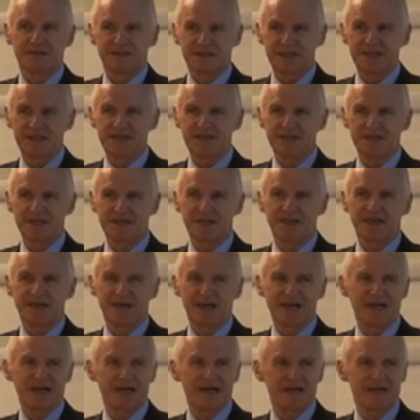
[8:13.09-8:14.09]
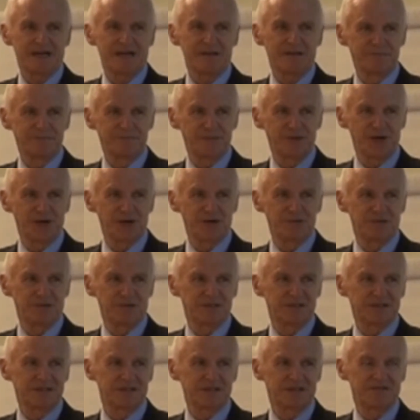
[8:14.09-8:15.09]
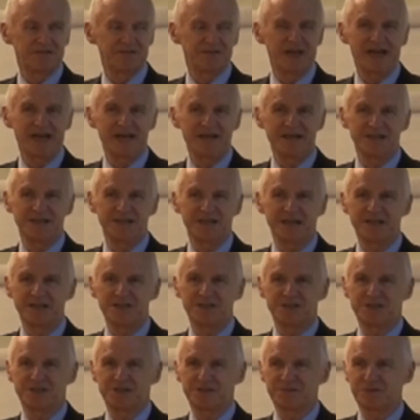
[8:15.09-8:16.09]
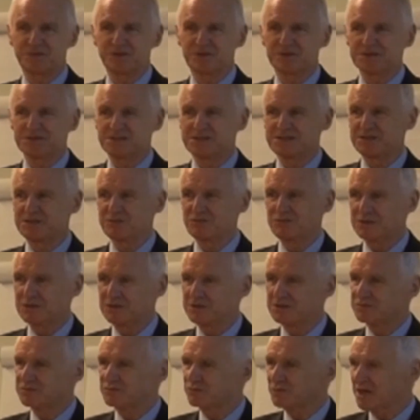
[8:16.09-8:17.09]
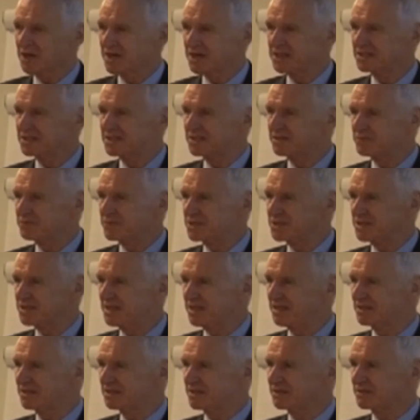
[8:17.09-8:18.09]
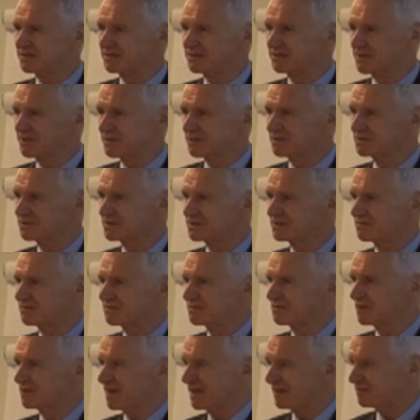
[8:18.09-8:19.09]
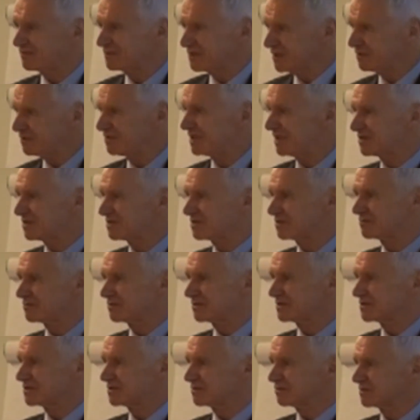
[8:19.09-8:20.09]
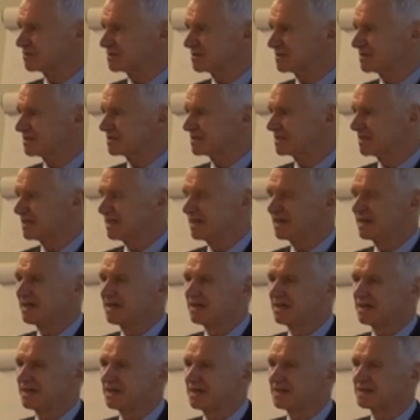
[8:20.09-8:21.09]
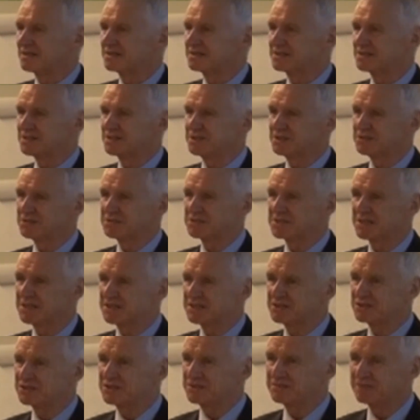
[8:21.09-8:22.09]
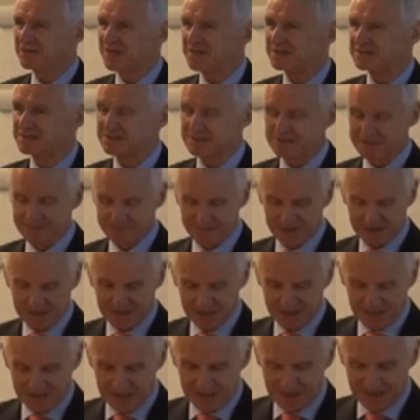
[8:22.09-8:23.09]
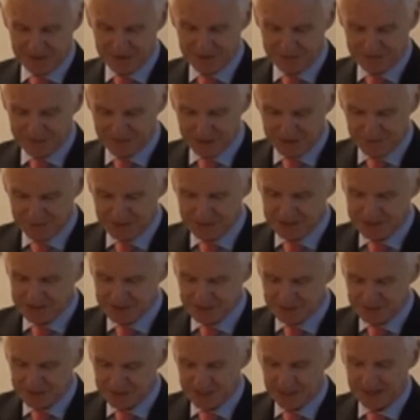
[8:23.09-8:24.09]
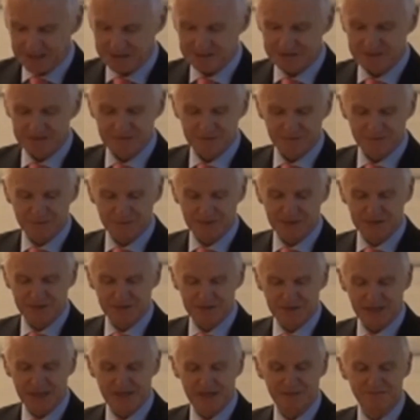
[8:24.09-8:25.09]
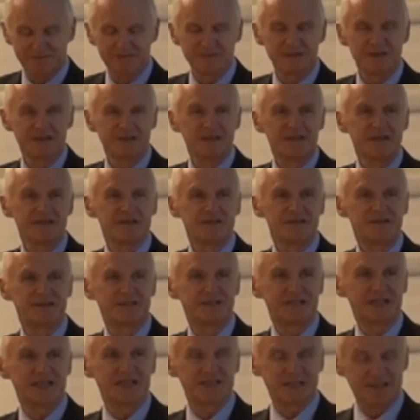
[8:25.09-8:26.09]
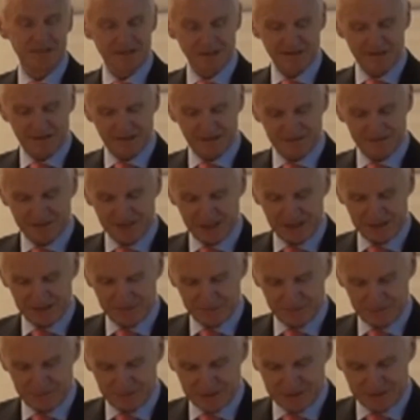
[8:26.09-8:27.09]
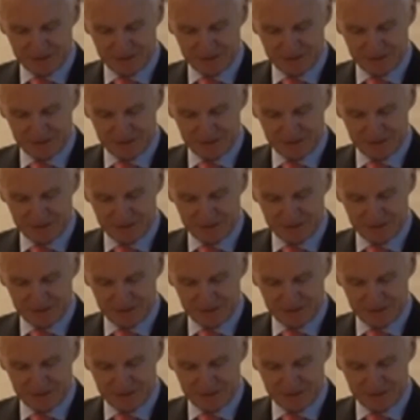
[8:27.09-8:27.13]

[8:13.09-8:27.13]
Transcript: key component of any energy policy worldwide, in particular those who have no natural resources, is to use energy better. And you can only do that when you have the data available